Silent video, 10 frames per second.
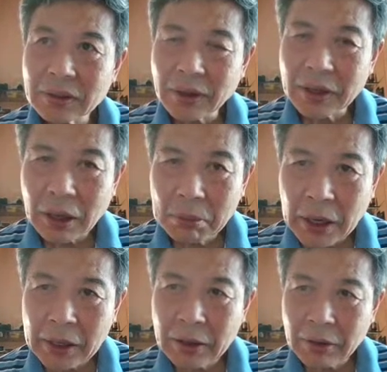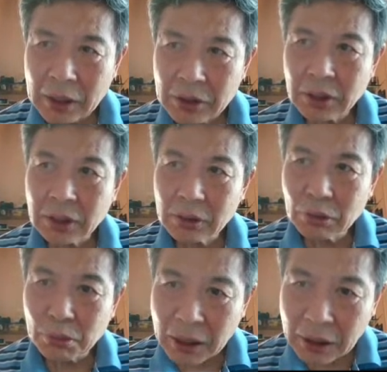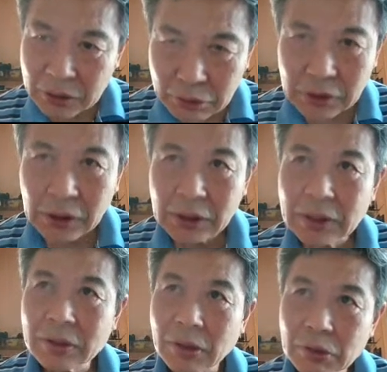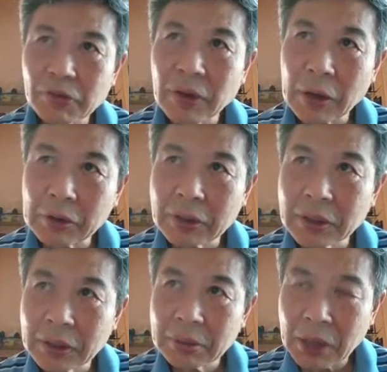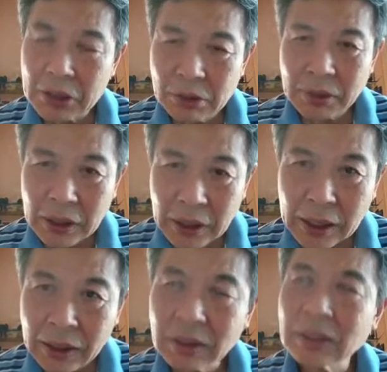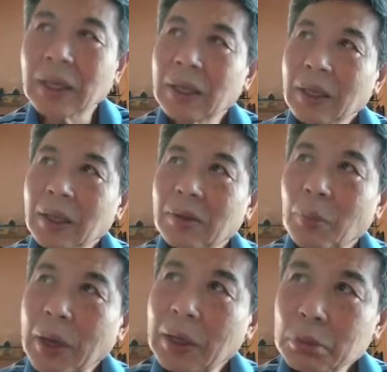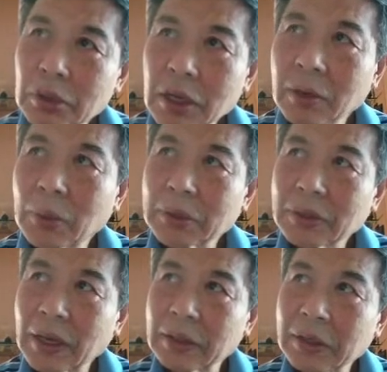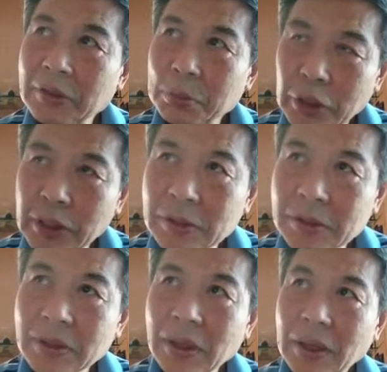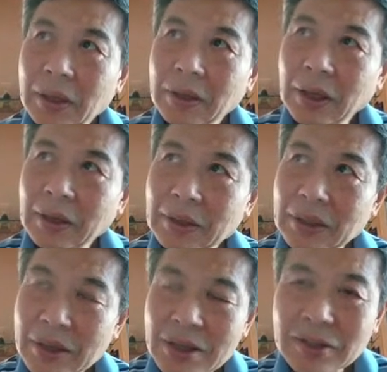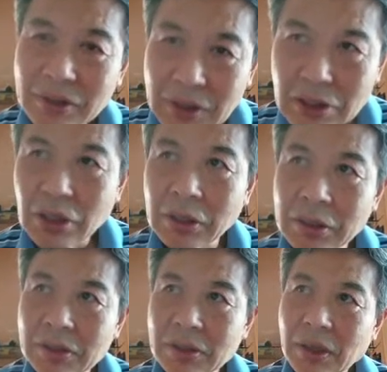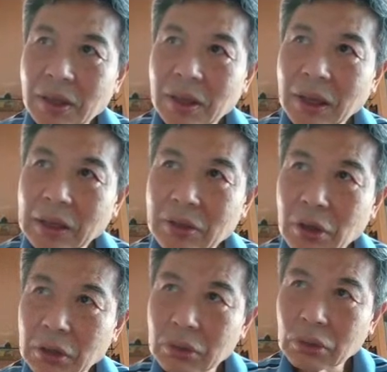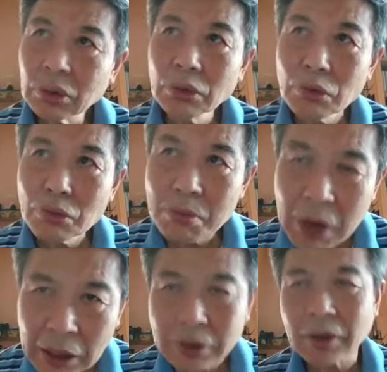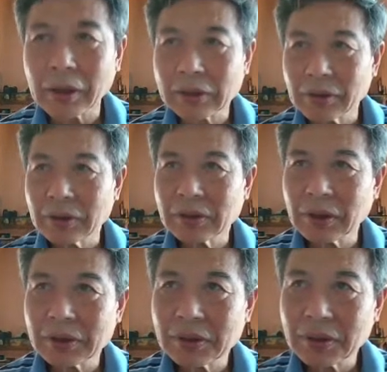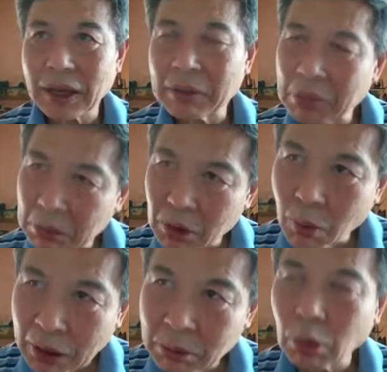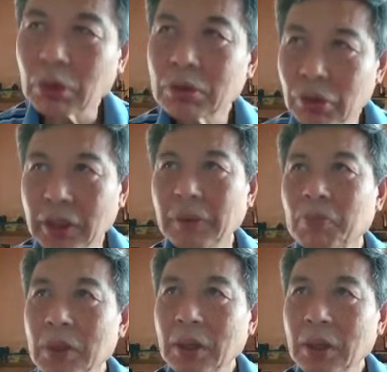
All right, Abbaya Raja Kumara Sutta is also found in the Majjhima Nikaya, where the Buddha was telling this prince that his teachings has got two main characteristics, and maybe one more, three.